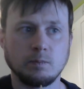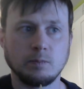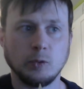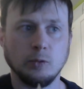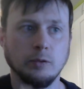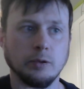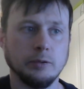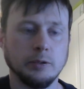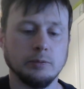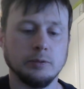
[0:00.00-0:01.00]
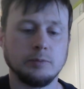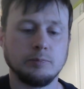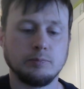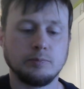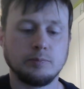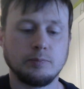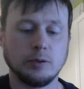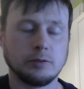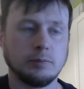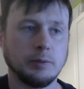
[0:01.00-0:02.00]
Although you would
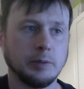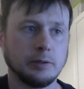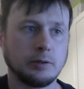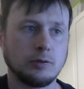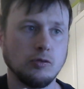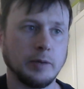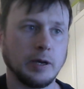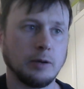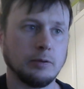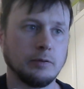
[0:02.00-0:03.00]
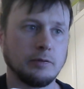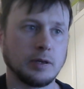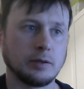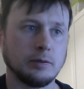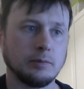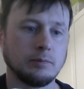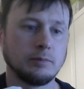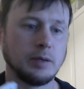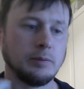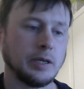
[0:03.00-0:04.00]
possibly be able to call me out on the fact that
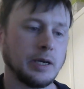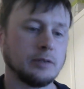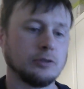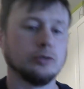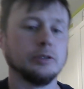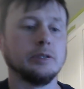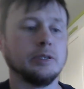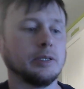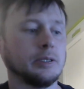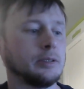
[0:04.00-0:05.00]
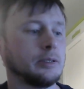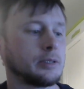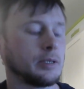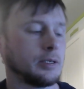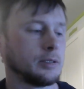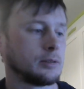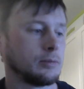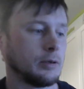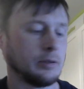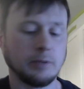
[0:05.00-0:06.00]
maybe they hadn't joined the United States
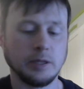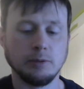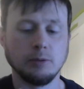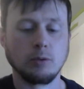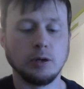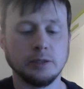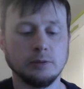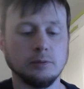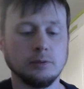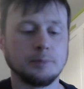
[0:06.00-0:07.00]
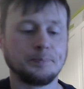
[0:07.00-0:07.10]
when they were wild.